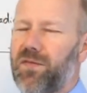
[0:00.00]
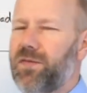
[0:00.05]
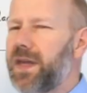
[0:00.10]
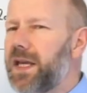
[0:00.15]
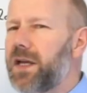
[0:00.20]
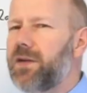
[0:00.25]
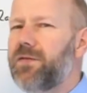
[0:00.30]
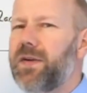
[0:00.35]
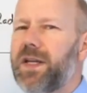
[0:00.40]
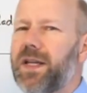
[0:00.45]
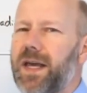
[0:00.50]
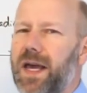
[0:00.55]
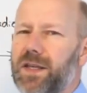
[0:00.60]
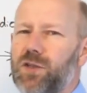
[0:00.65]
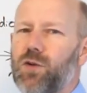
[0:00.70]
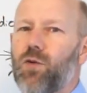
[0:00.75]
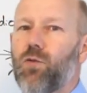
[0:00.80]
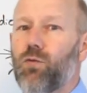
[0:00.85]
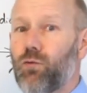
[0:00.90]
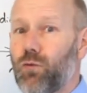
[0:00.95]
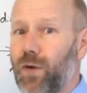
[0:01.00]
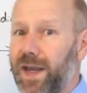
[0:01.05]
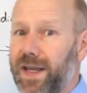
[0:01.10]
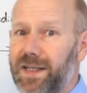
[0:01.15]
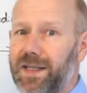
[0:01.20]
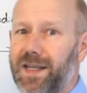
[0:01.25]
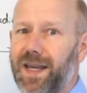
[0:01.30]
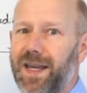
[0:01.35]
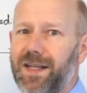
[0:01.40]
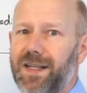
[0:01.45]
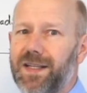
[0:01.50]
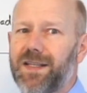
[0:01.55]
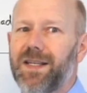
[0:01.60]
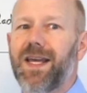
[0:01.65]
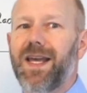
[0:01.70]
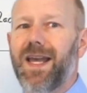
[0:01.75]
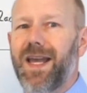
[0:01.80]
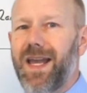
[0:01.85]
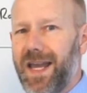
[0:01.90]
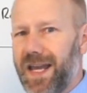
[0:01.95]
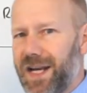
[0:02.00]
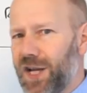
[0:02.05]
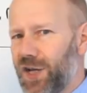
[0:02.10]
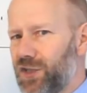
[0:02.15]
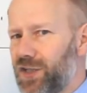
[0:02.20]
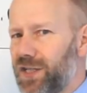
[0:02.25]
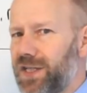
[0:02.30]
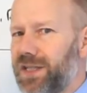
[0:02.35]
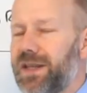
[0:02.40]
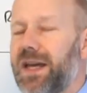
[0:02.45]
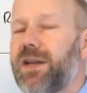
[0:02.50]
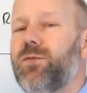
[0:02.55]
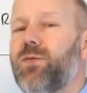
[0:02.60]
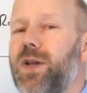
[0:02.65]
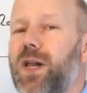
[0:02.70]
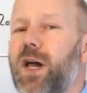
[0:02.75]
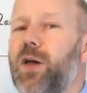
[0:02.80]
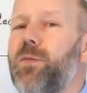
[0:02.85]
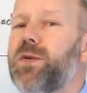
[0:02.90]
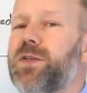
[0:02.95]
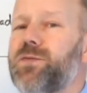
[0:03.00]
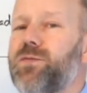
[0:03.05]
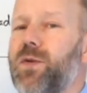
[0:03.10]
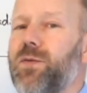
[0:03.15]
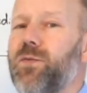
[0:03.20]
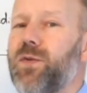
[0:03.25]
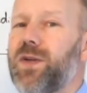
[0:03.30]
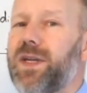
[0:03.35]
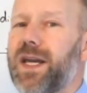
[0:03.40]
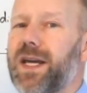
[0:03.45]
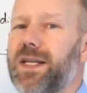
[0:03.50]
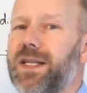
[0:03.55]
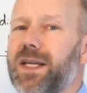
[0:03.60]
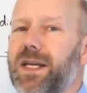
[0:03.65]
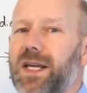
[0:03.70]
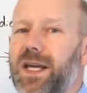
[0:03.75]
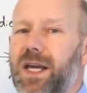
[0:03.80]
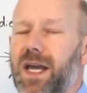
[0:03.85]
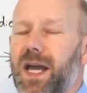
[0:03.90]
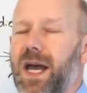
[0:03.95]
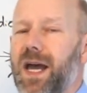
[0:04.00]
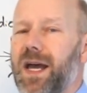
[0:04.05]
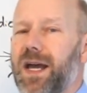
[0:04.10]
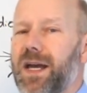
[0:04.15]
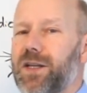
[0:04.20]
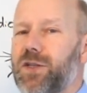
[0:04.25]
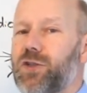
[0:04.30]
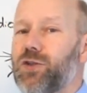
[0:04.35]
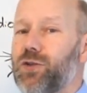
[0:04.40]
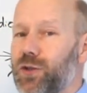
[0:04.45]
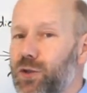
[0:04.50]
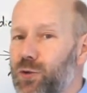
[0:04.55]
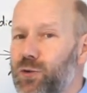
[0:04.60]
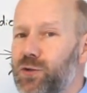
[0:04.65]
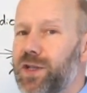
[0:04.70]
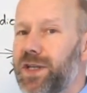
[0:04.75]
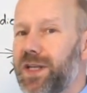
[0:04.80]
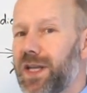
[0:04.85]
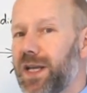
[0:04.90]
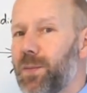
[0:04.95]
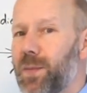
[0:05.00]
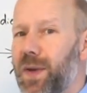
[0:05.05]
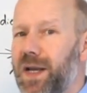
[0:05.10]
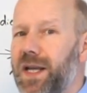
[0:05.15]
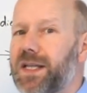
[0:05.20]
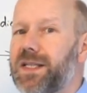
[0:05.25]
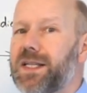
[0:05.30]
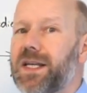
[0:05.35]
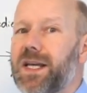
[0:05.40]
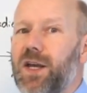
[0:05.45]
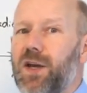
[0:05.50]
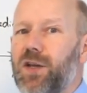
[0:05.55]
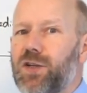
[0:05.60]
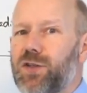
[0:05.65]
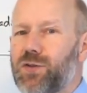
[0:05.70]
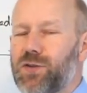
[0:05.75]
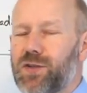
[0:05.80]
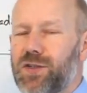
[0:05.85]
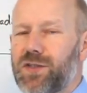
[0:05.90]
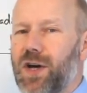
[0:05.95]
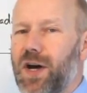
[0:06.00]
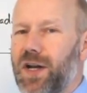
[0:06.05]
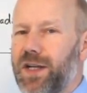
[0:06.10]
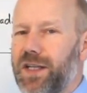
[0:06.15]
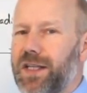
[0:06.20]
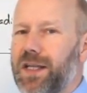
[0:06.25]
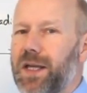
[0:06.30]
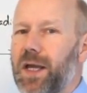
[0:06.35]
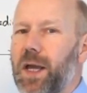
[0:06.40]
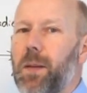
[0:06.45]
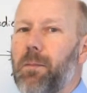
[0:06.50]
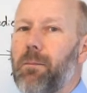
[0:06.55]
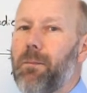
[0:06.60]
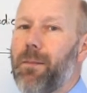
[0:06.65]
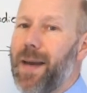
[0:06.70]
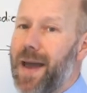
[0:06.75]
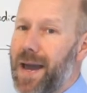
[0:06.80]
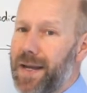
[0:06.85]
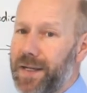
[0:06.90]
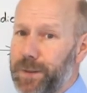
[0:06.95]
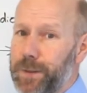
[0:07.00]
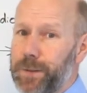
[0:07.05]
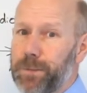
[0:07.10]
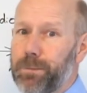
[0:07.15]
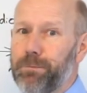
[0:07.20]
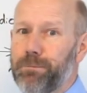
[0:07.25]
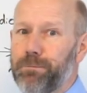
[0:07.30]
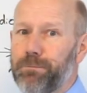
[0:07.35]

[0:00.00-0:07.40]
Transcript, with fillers: Think of it as radiated energy. That will help us when we get uh, to use it in a minute to study matter.